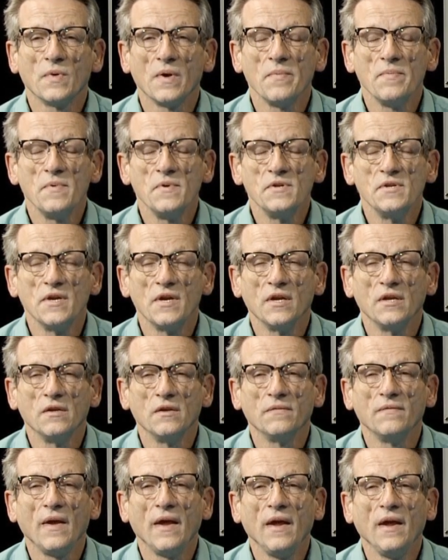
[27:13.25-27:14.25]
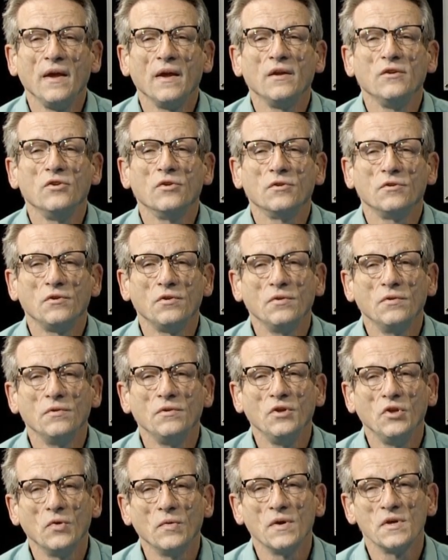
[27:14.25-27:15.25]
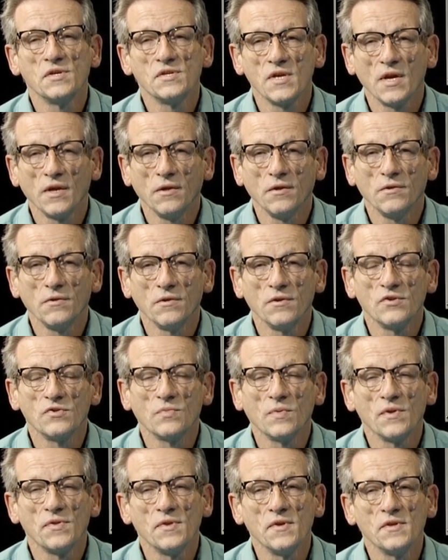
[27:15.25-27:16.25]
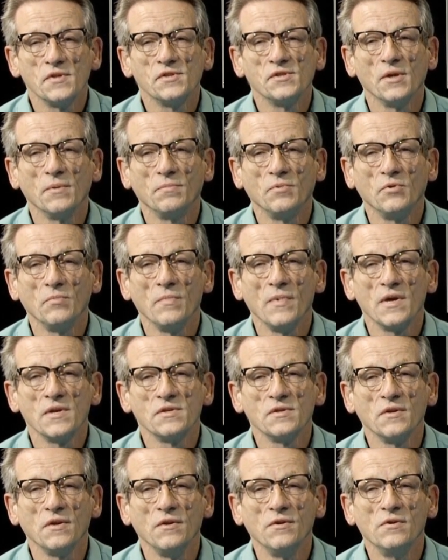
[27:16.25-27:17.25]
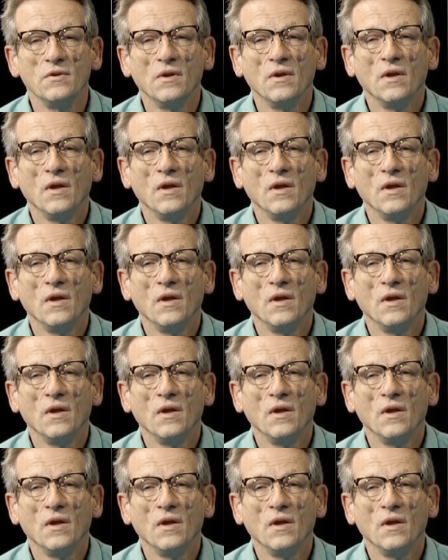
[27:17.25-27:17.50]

representative and your two U.S. senators with this simple message.